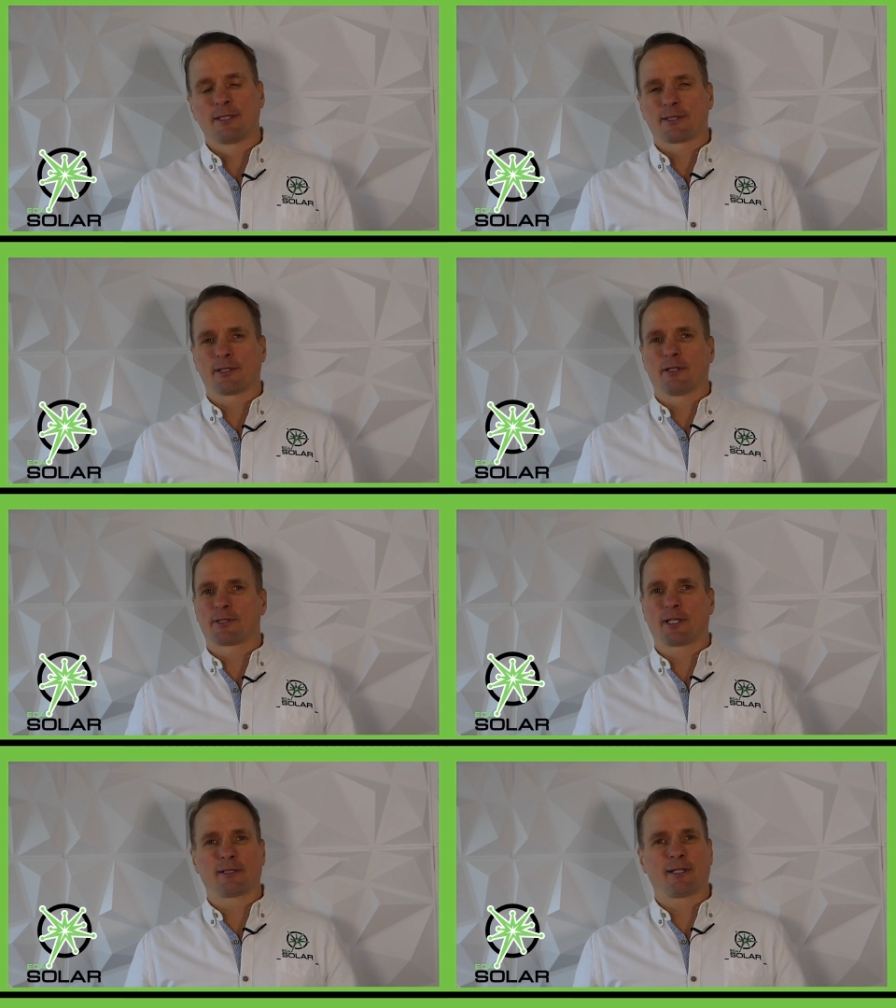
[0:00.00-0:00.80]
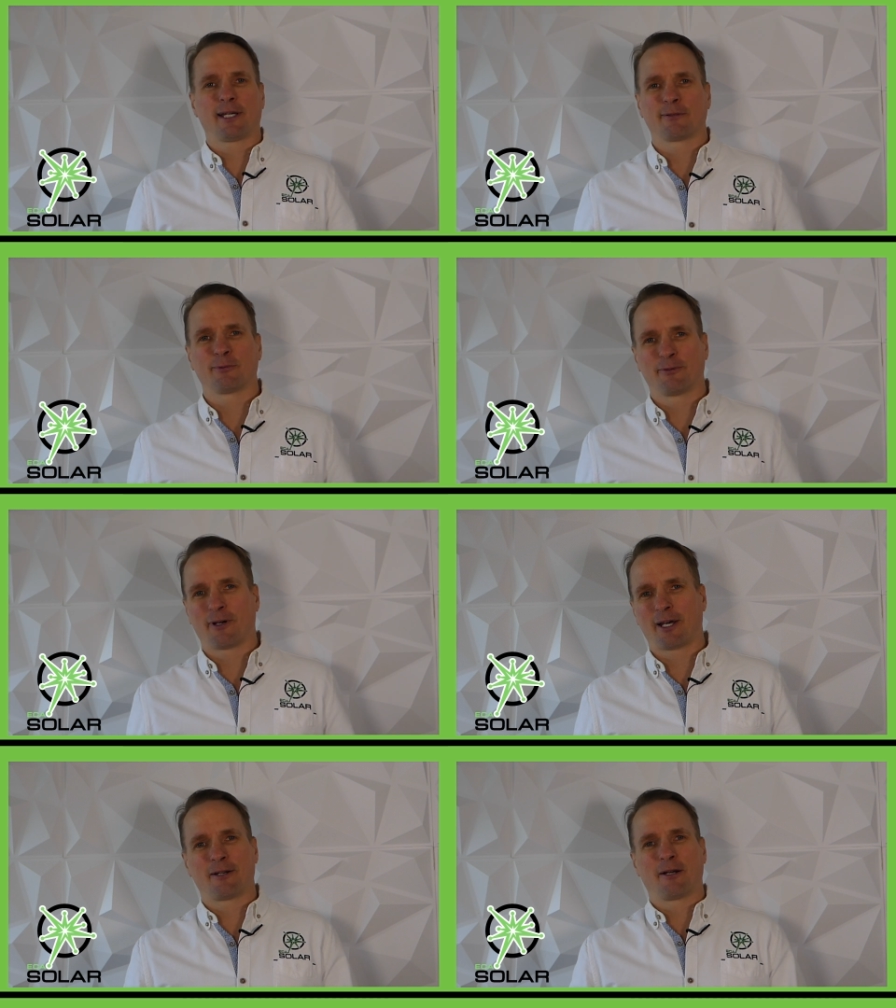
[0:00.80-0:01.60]
So say, hey, we've
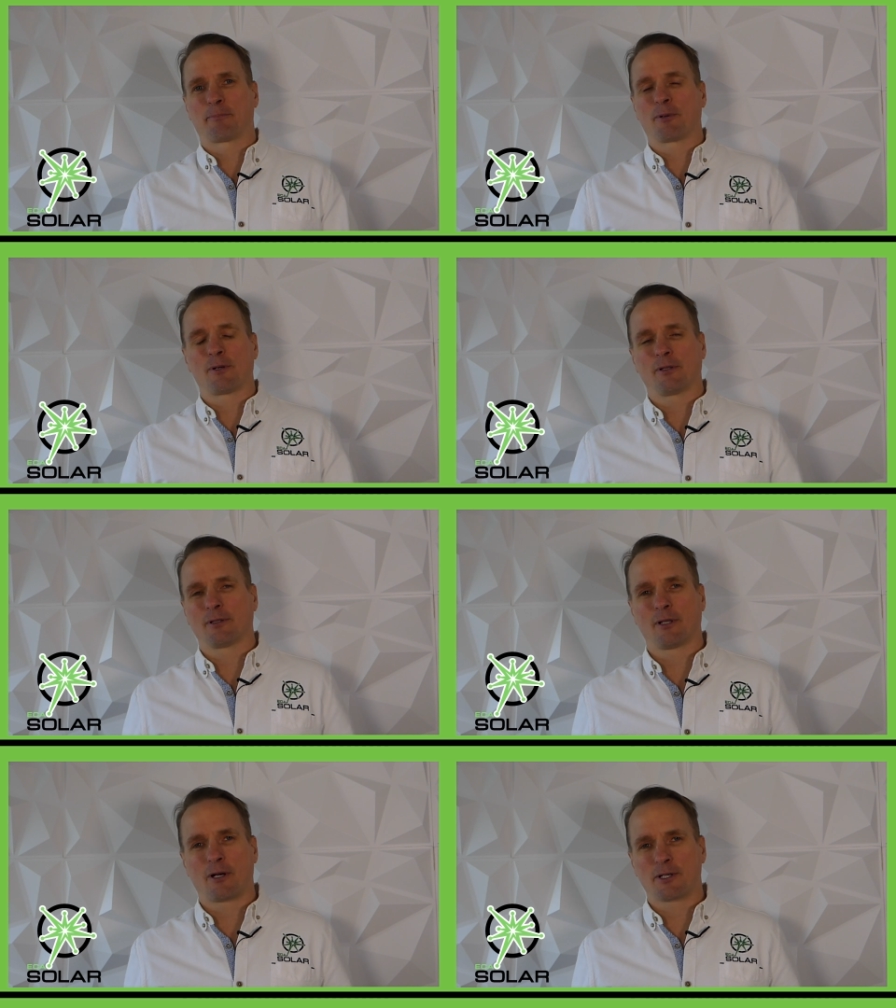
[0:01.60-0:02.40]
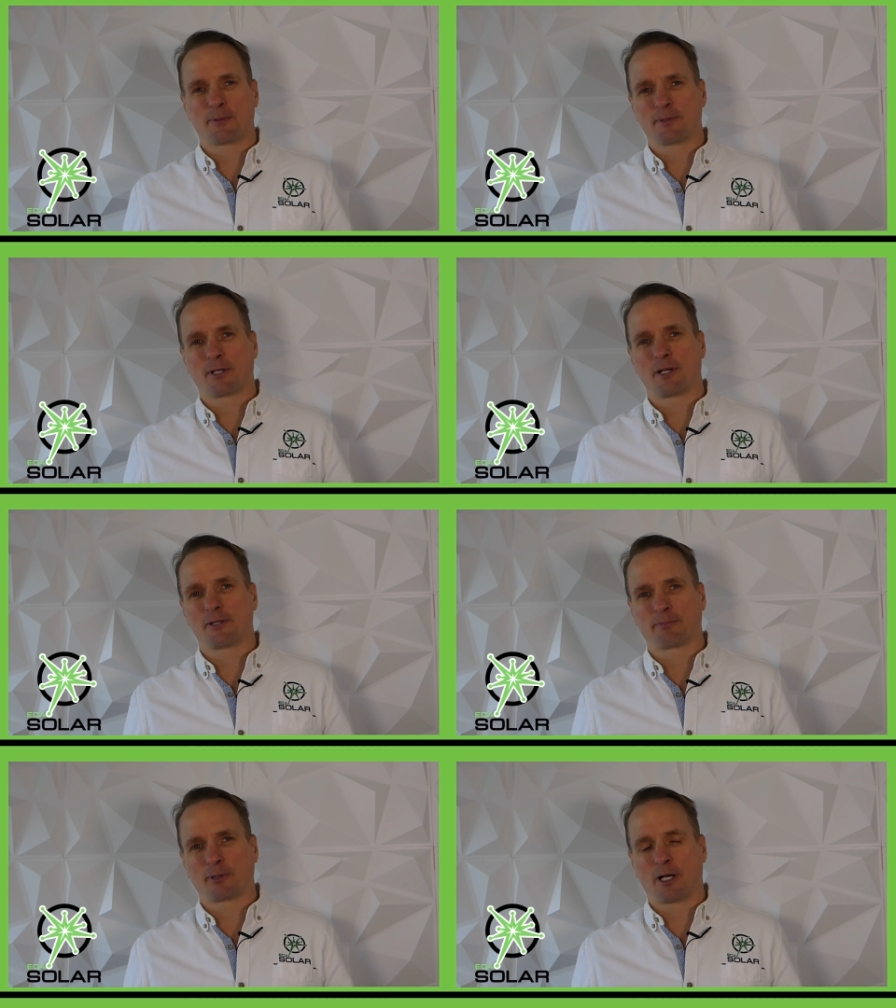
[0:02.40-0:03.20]
had an, a, a large
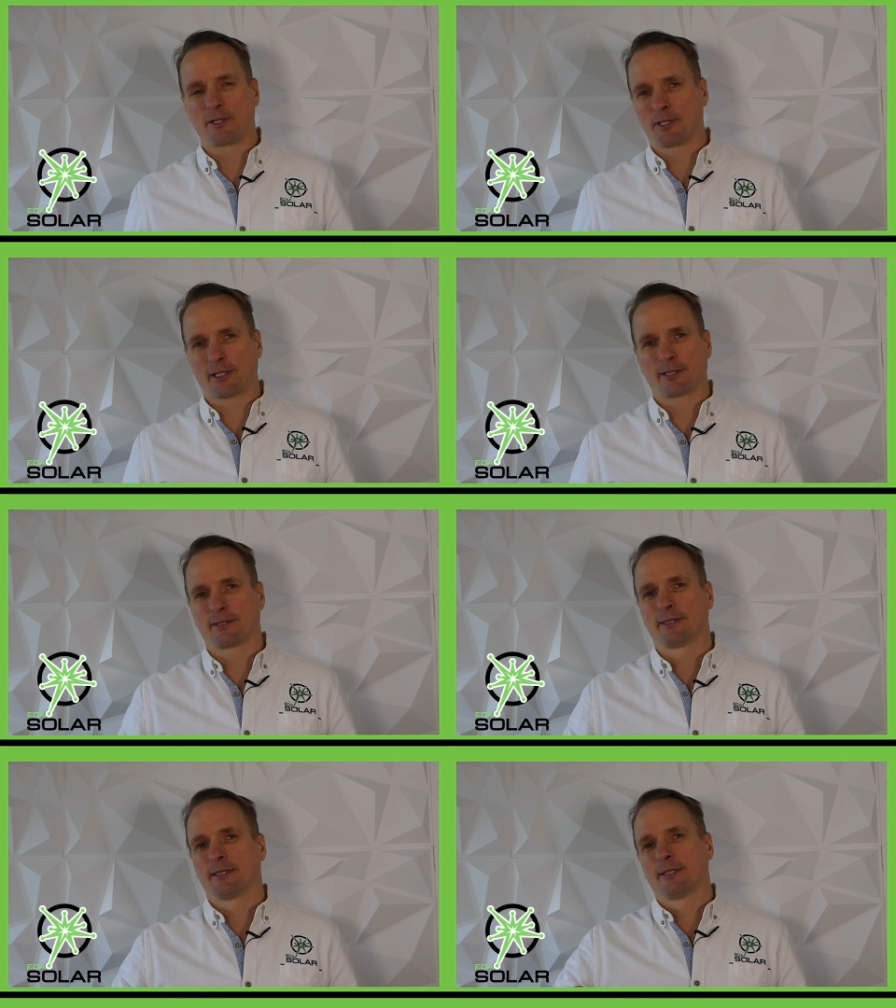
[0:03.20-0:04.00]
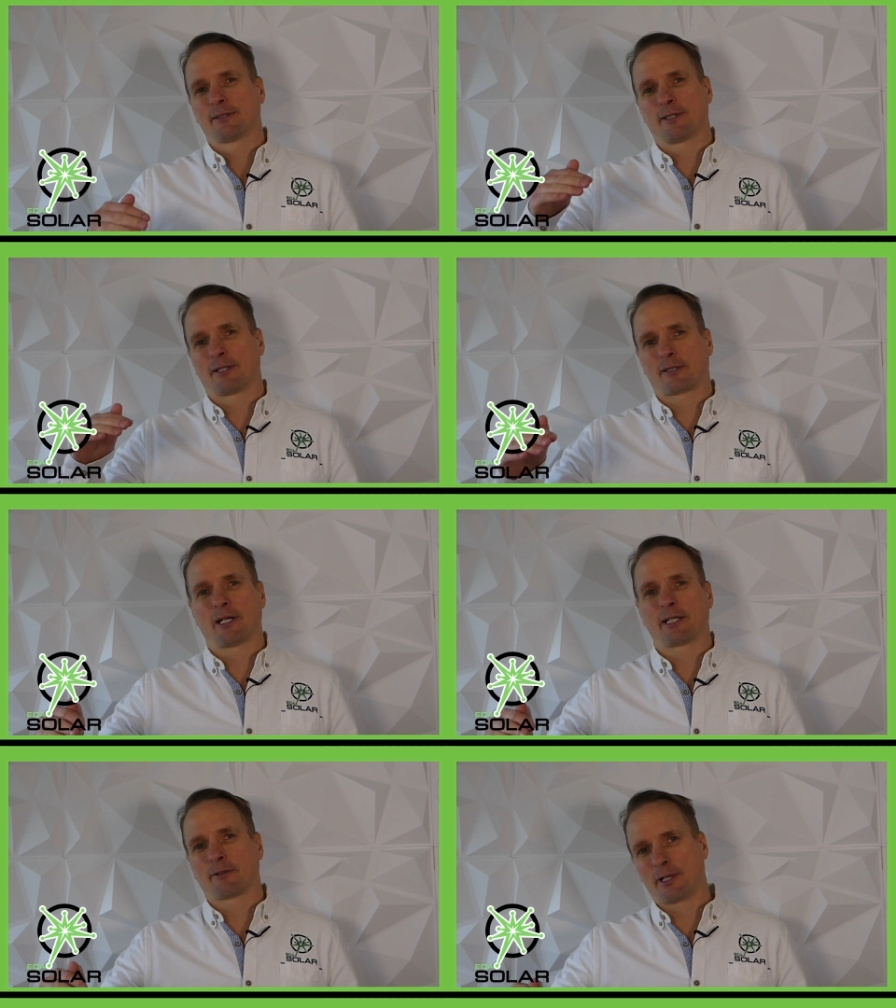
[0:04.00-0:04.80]
percentage of projects the
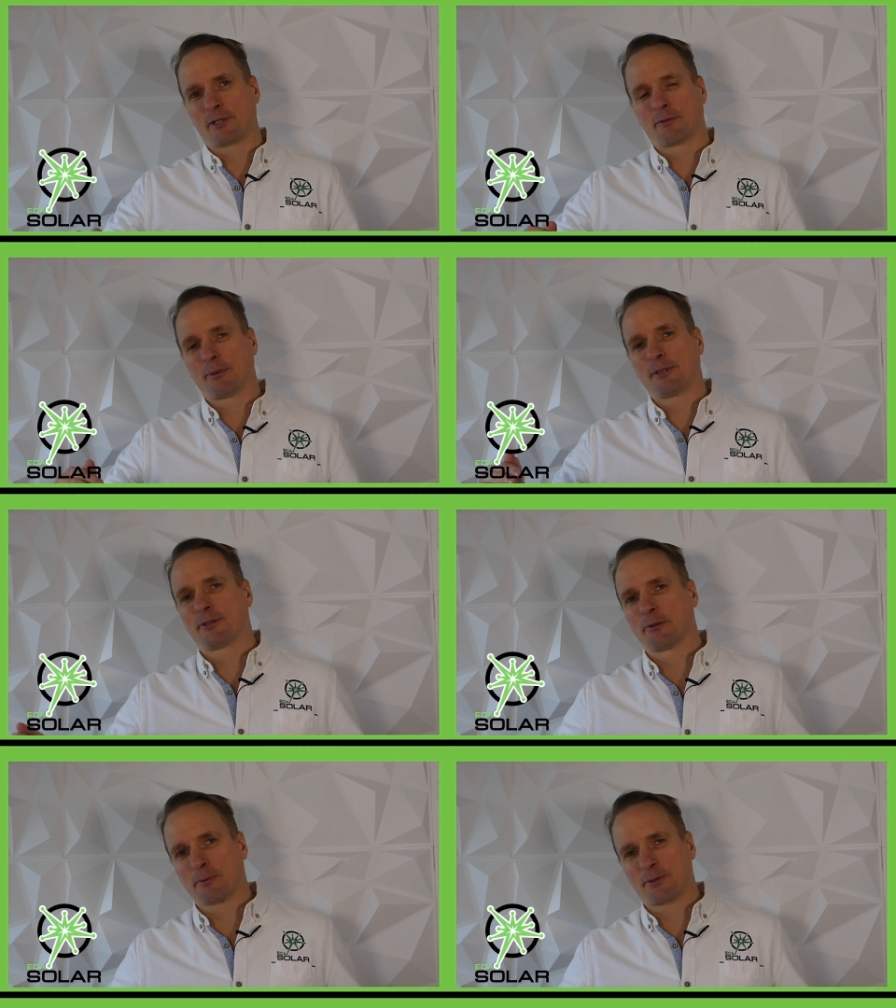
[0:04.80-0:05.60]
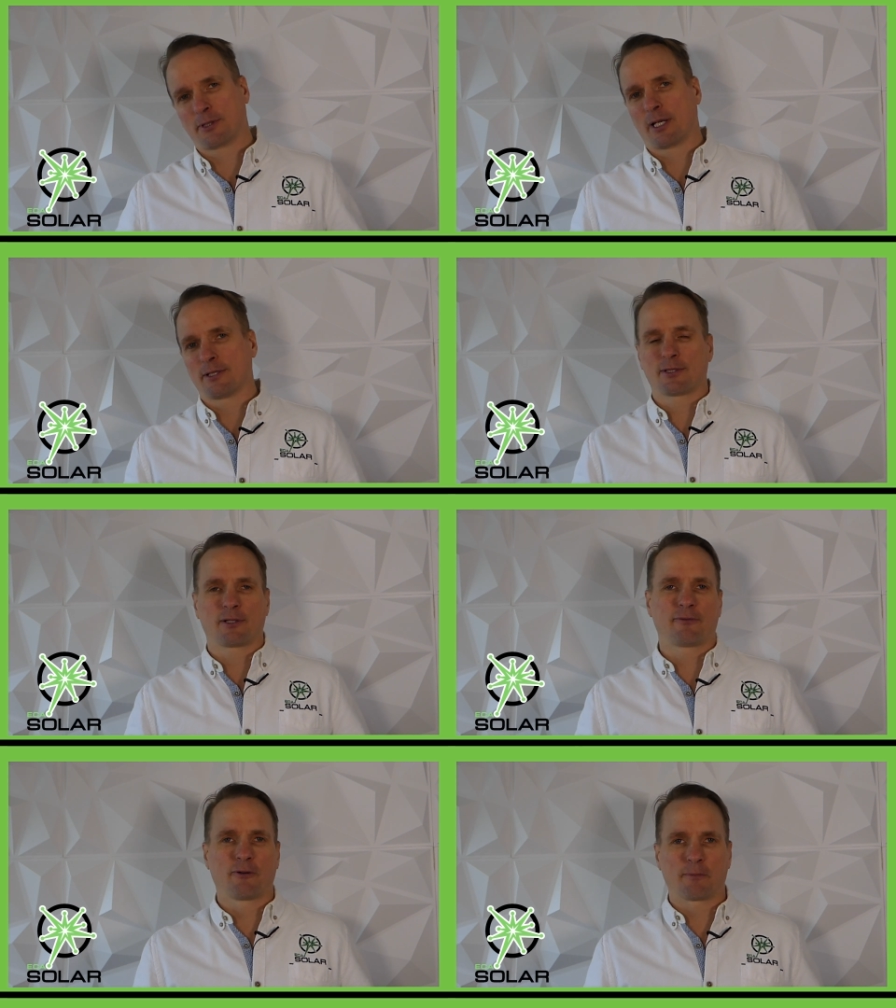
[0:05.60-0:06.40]
declining rate should be 2%
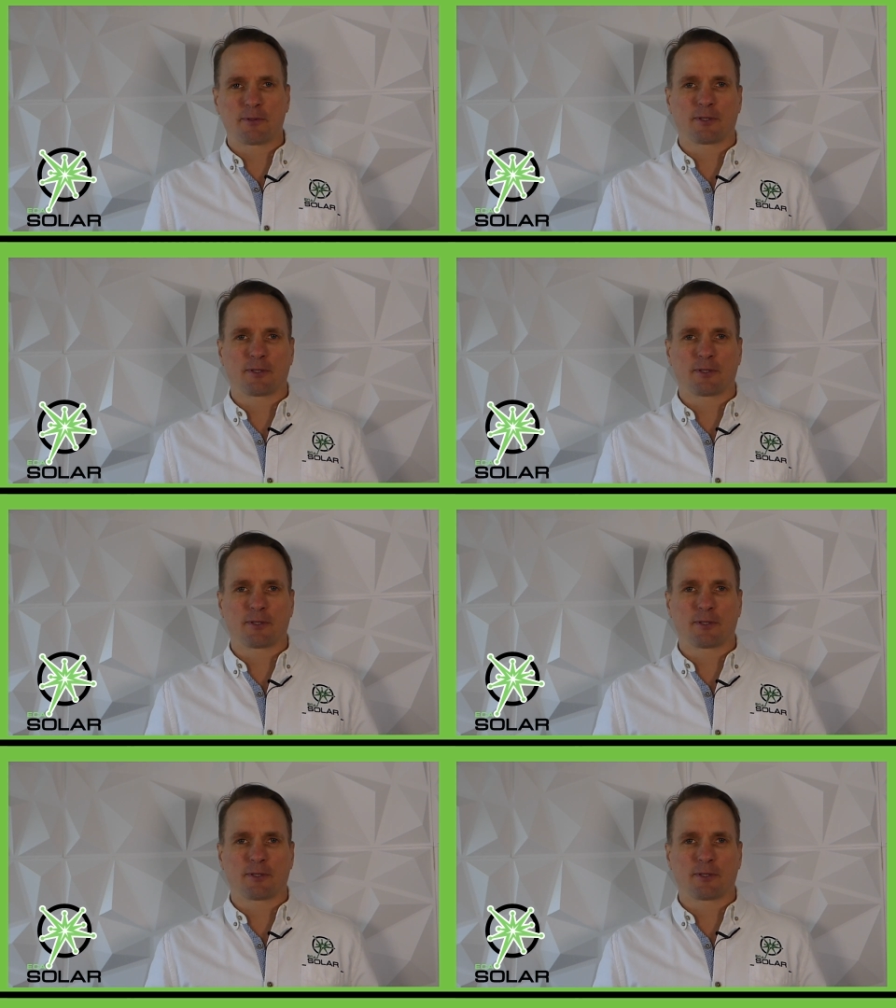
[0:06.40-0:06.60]
instead of 4% or